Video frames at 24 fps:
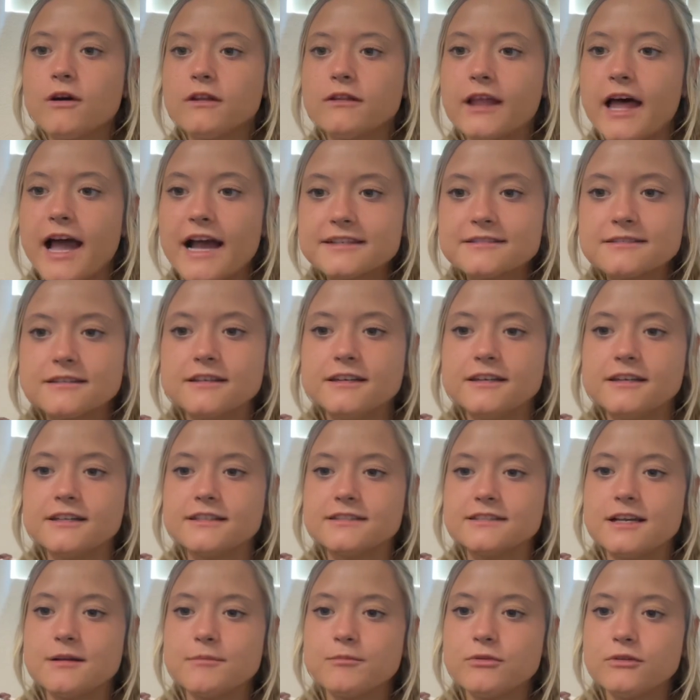Lastly, an
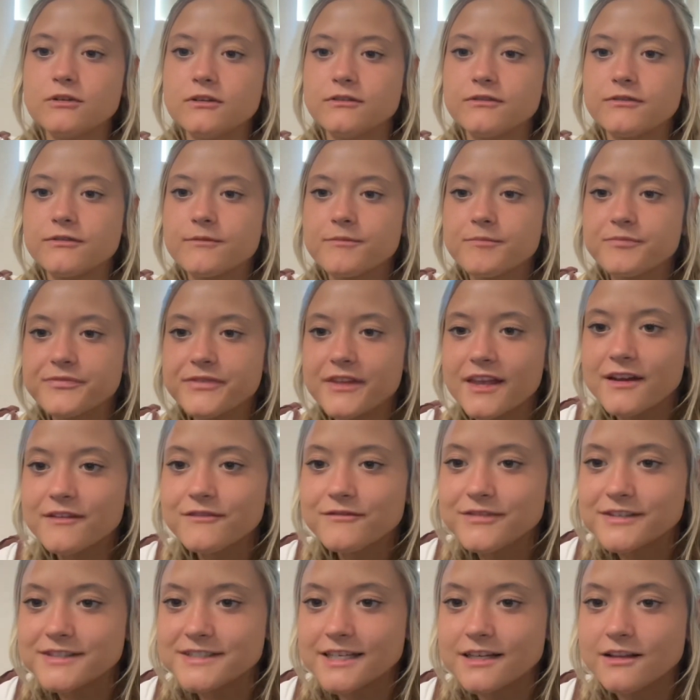example of
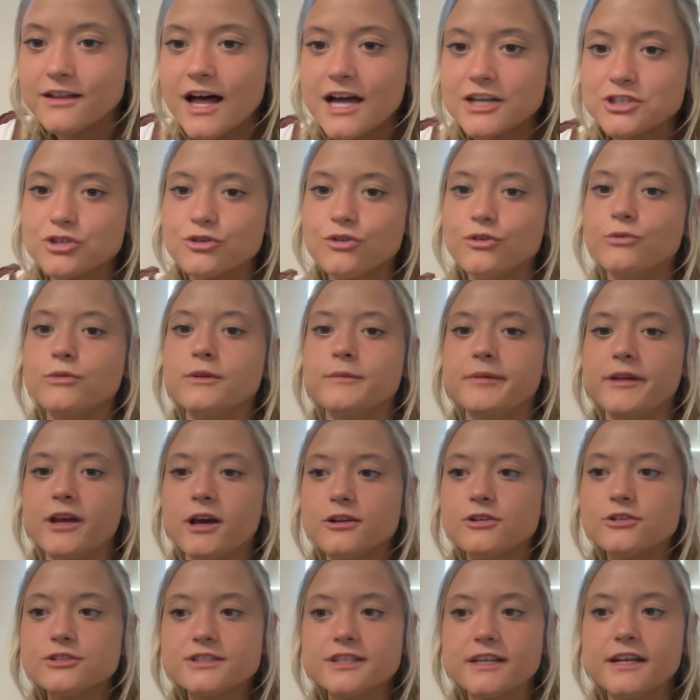physiological would be
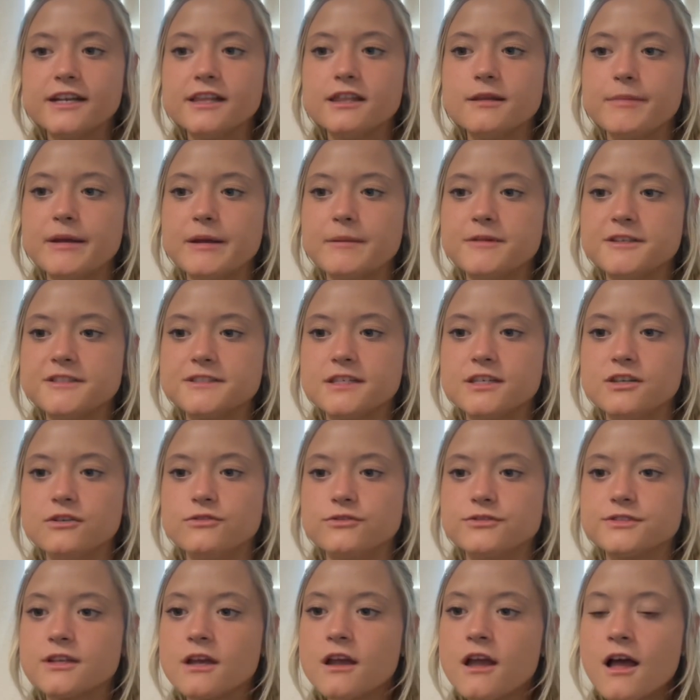understanding the baby's
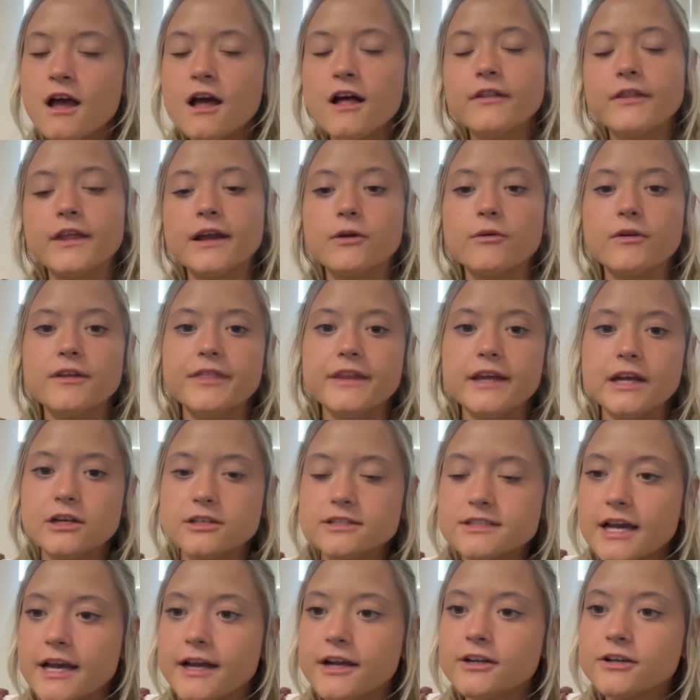cues, like when they are
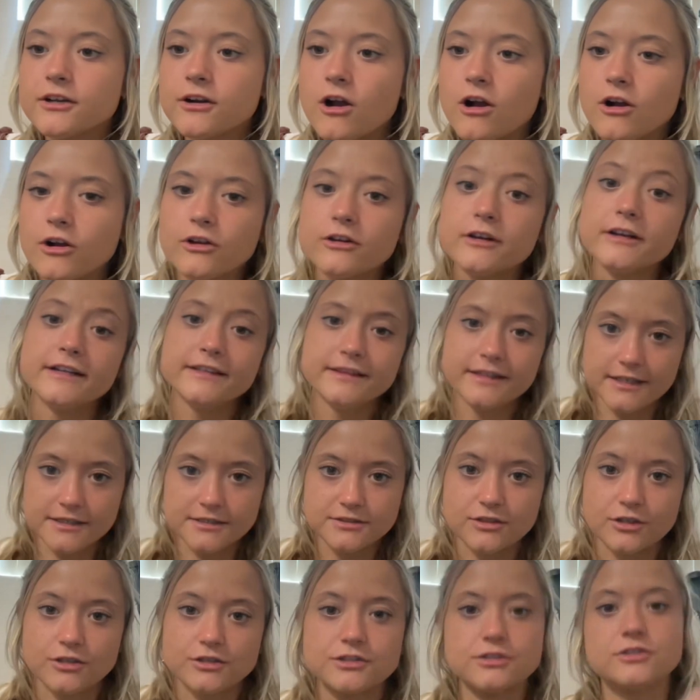tired or hungry and they
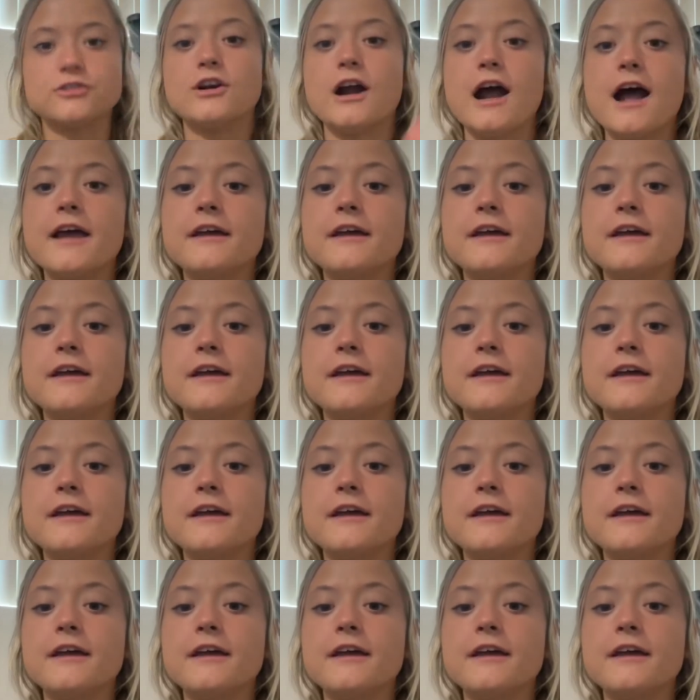start to cry.